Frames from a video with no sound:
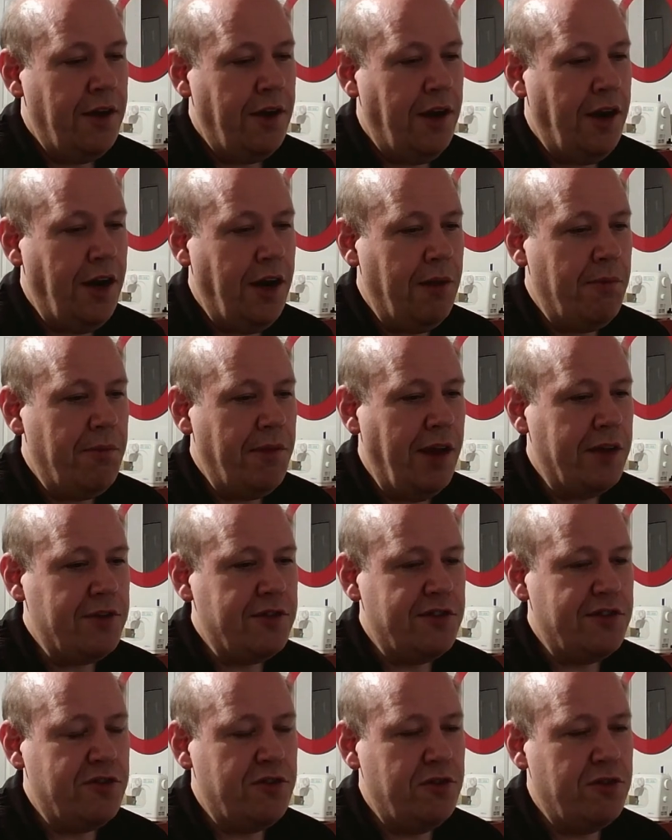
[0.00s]
That
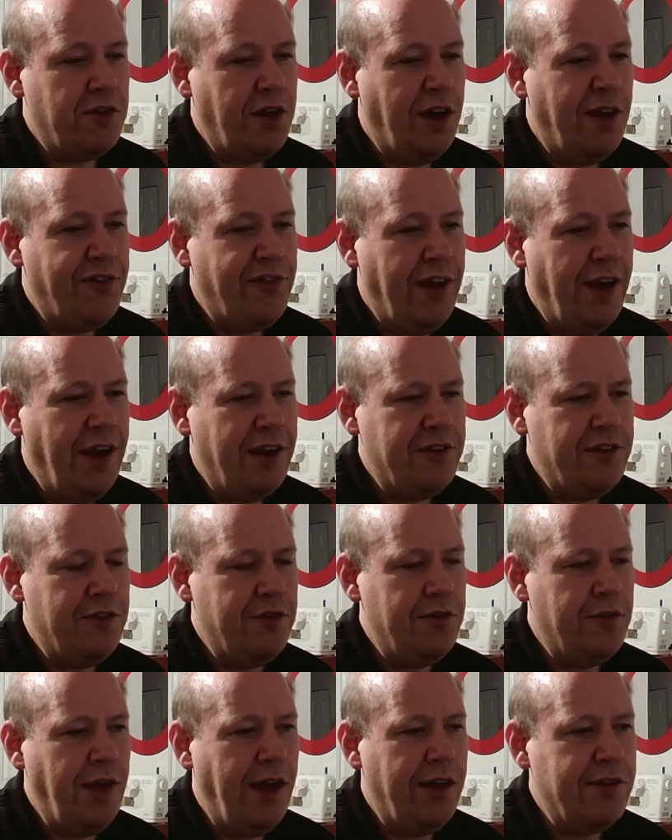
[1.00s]
just turned off, and I had to
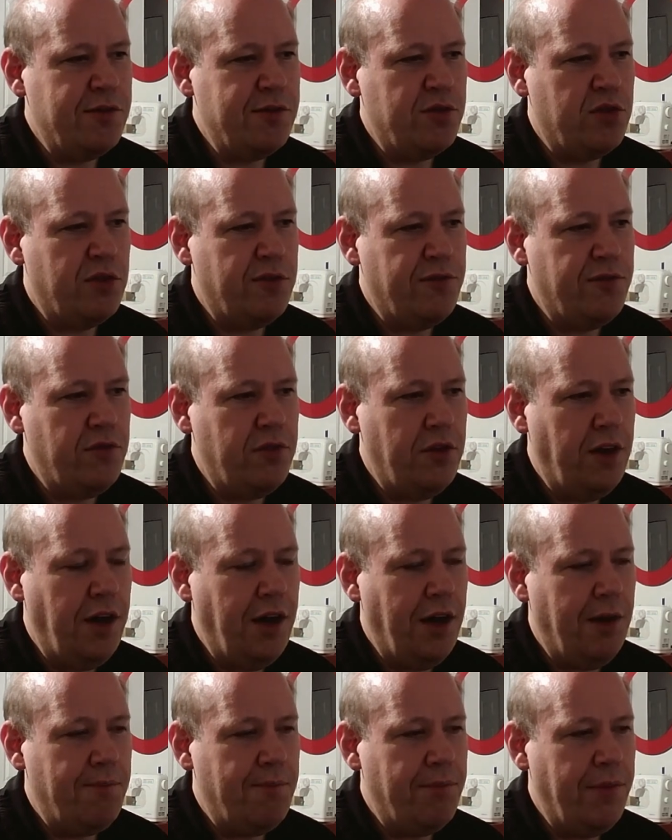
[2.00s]
have some sort
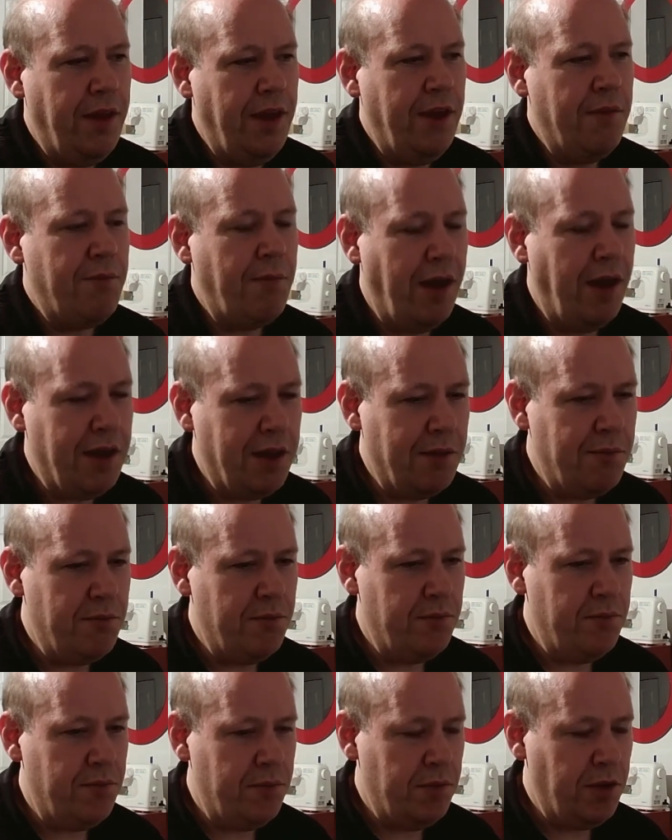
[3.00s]
of in my
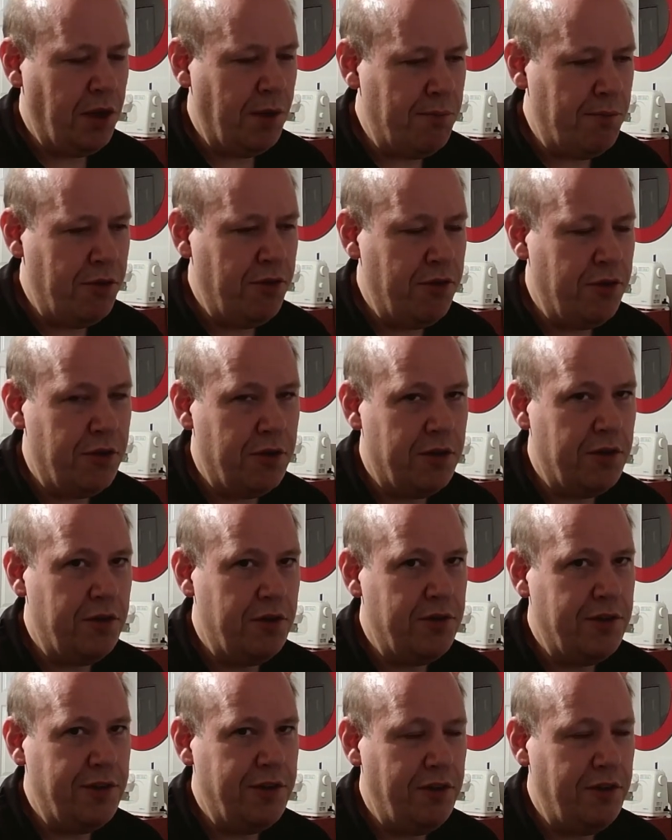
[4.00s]
computer
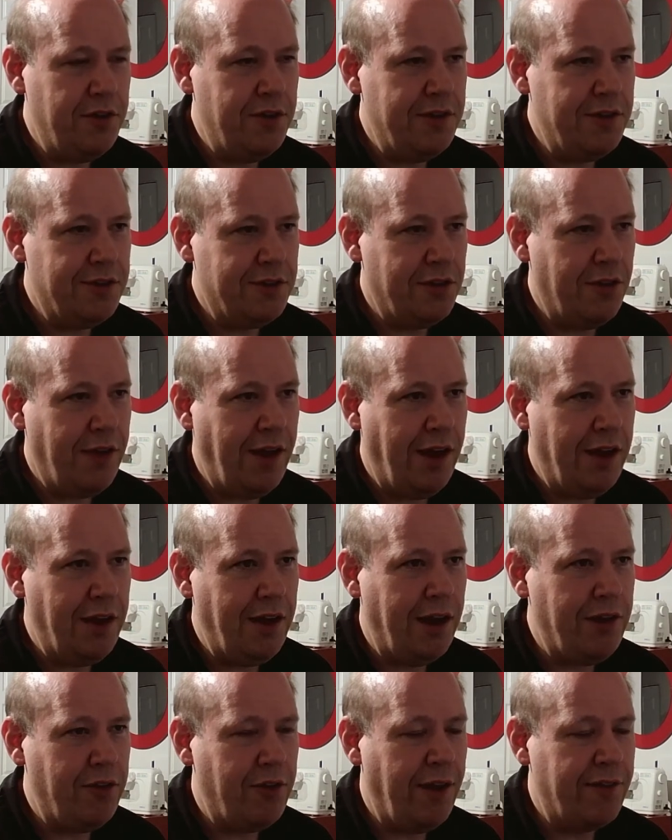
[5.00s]
utilities so
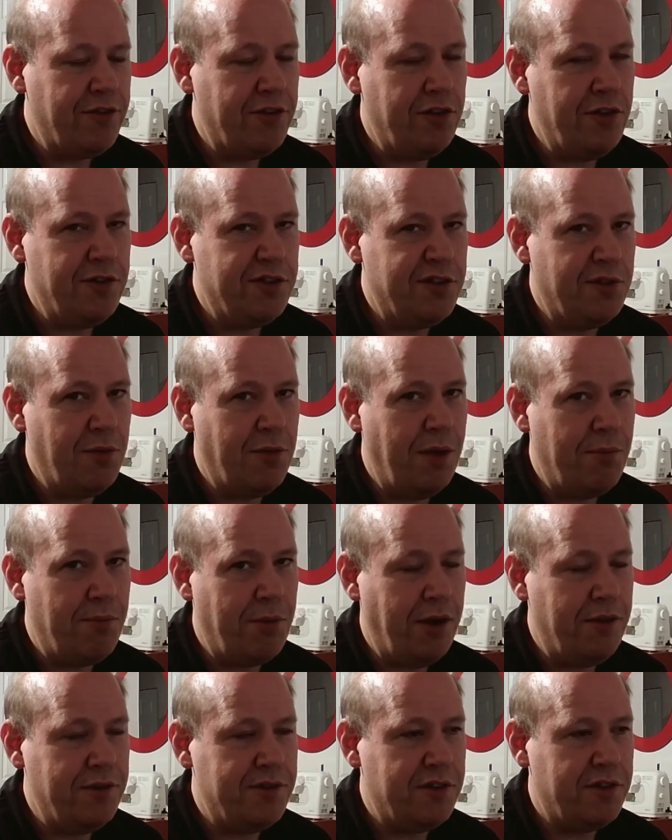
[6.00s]
that I don't have to use the web
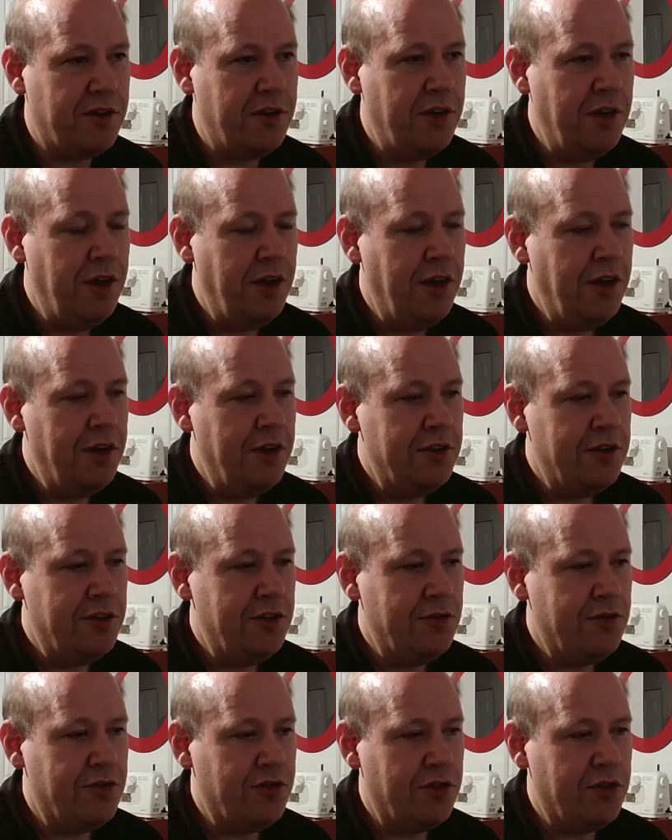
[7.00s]
browser
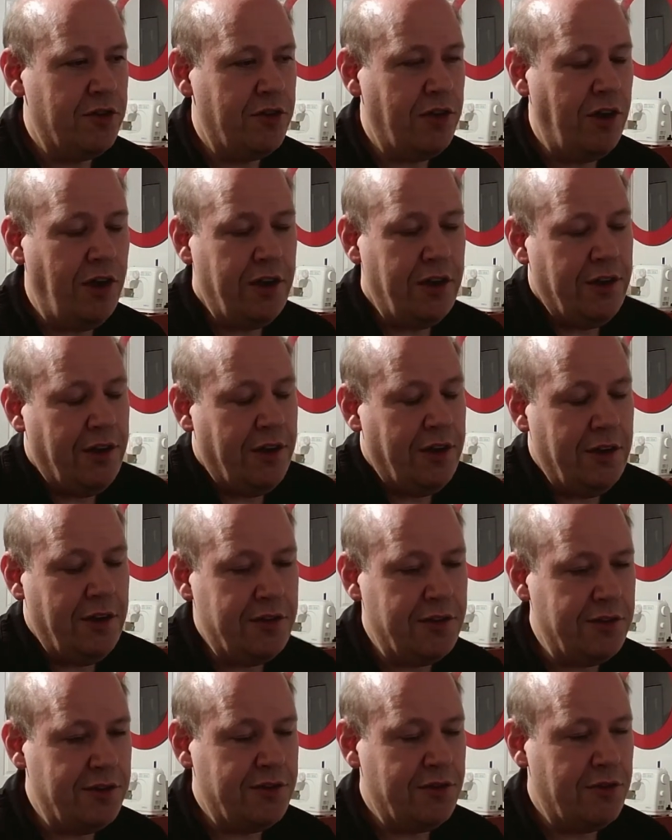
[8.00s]
to turn it on. Then
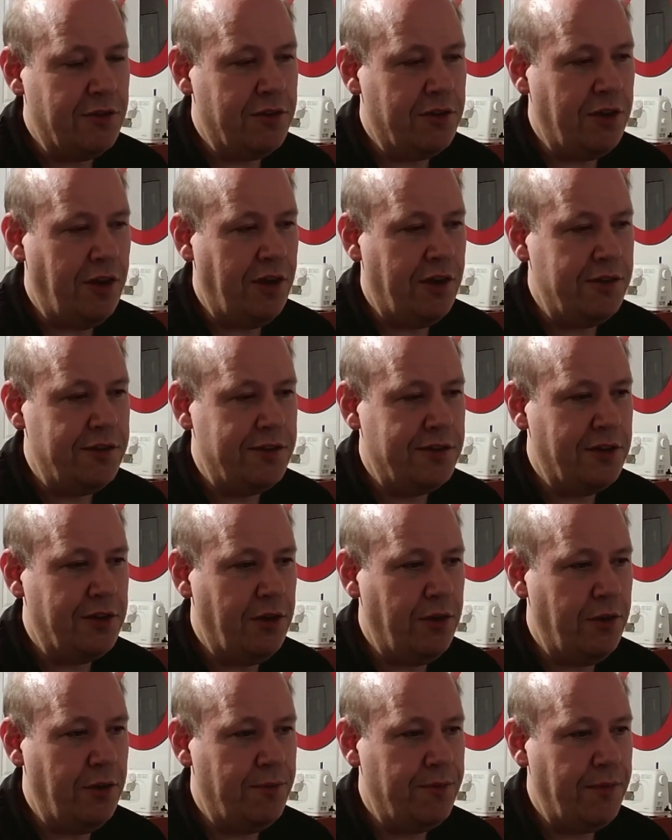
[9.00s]
it just turned on,
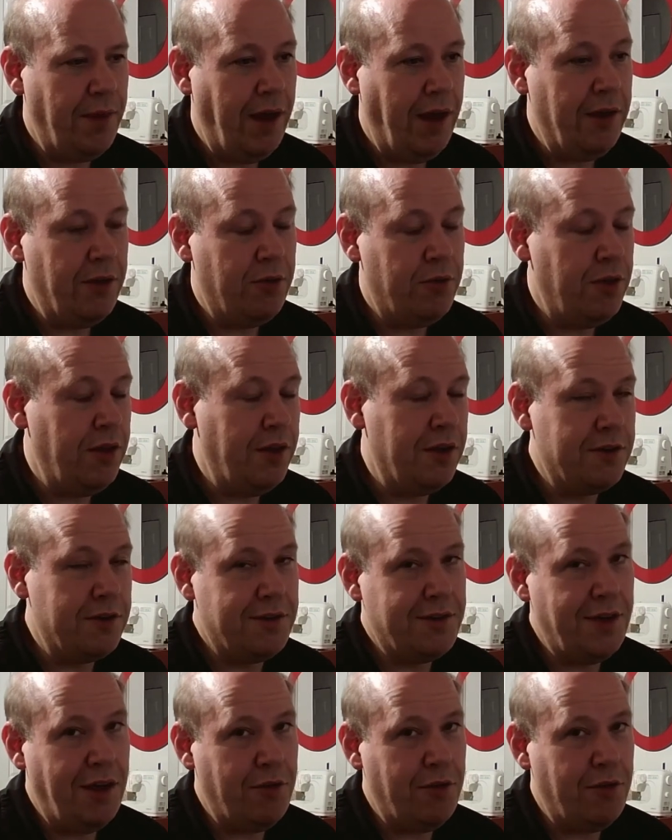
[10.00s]
so I don't really understand